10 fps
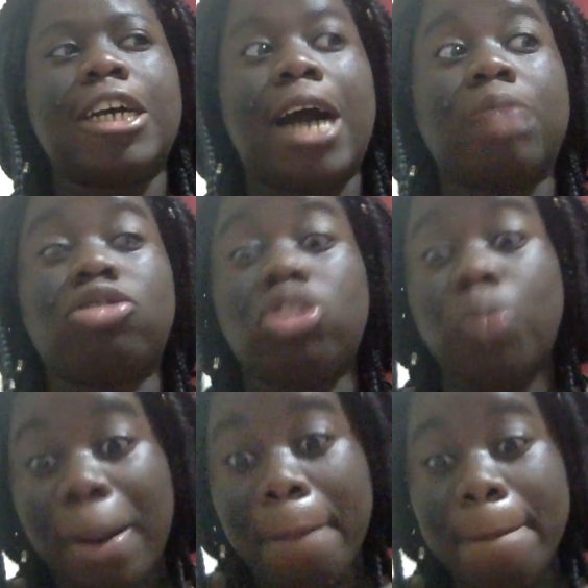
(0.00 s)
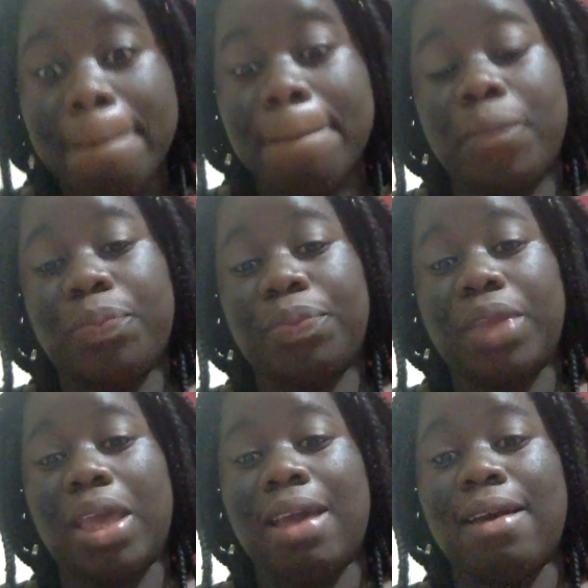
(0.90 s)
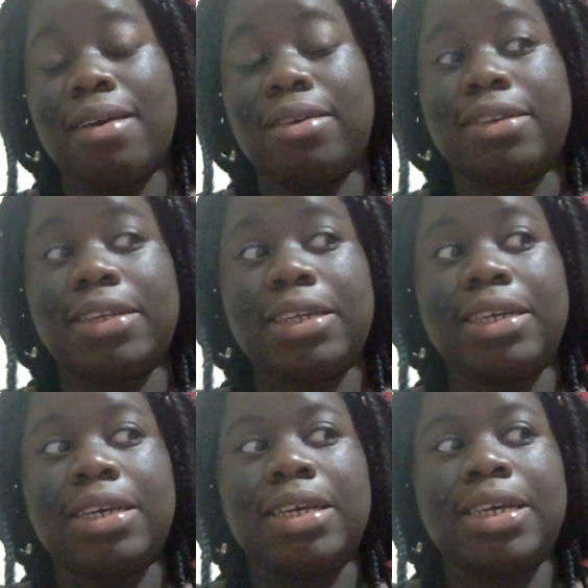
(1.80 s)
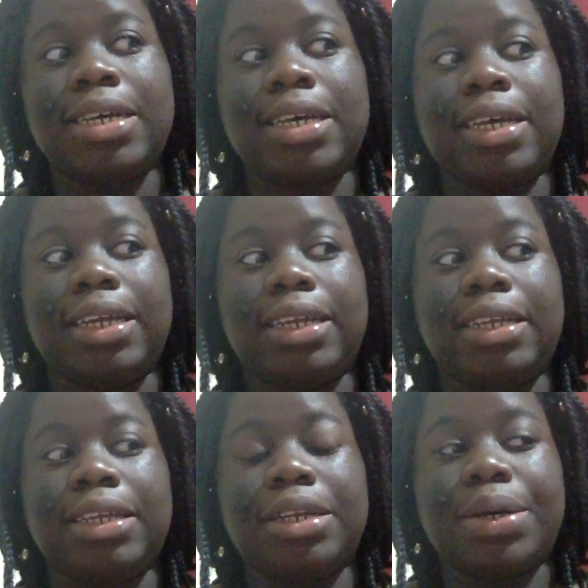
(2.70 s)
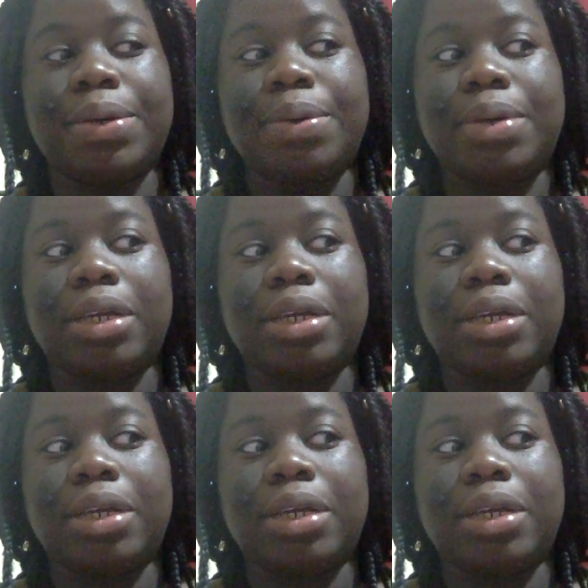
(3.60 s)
She went, and, you know,